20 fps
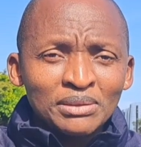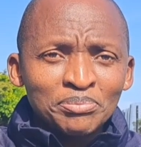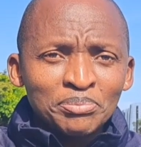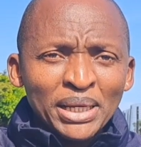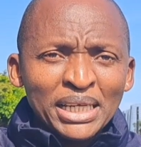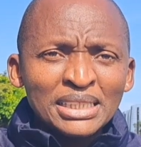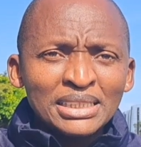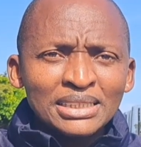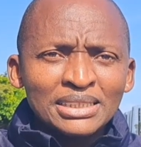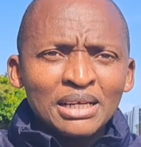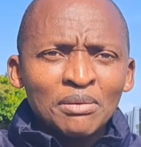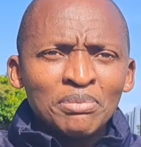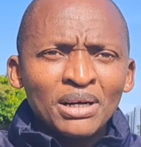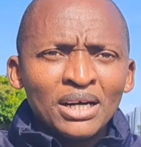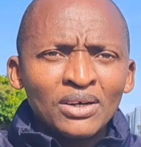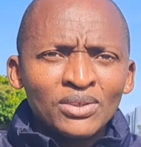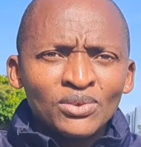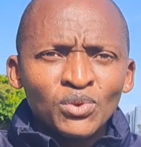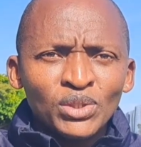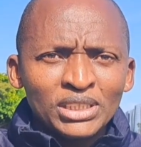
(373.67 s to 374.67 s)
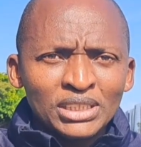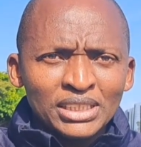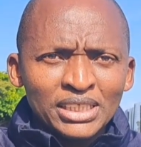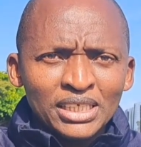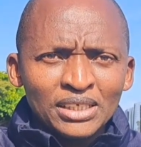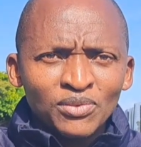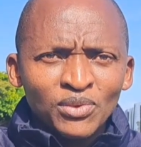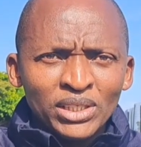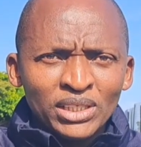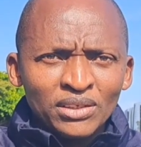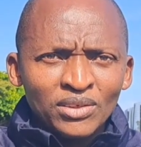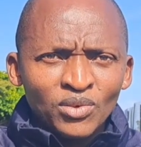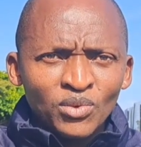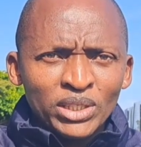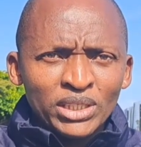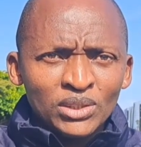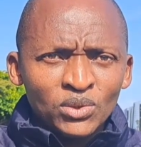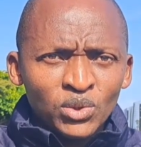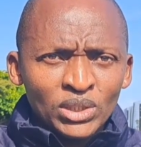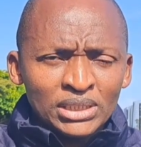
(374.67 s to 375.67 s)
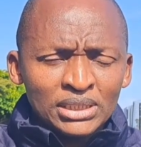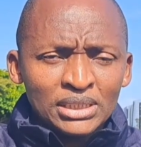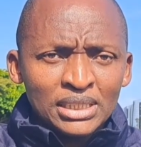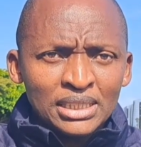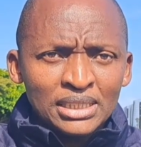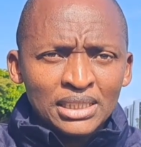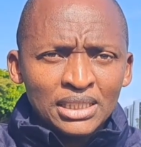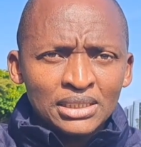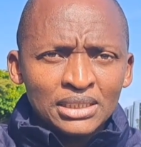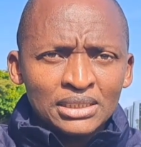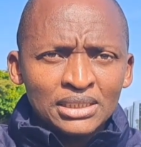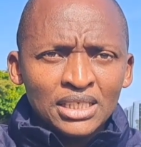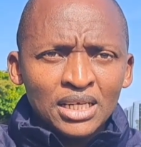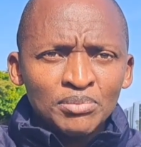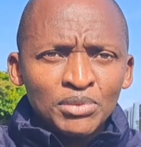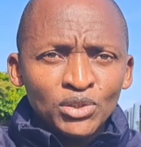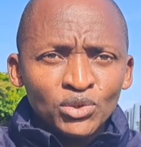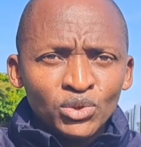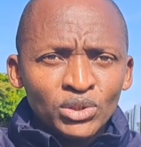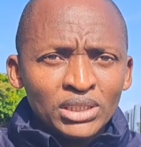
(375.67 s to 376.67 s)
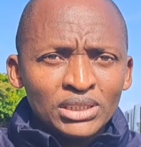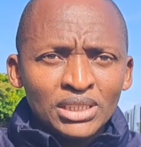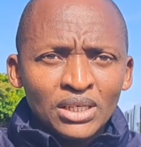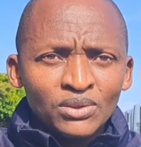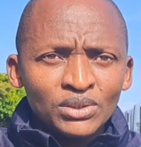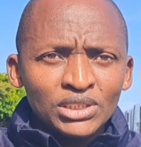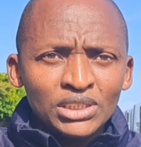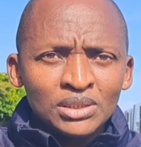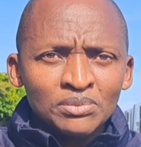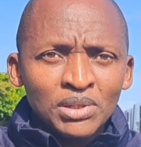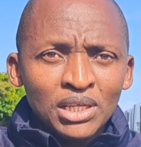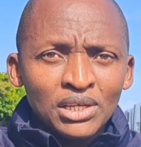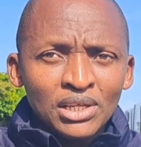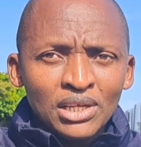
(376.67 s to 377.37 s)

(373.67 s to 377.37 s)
bandied about when it was said that it's coming to the township.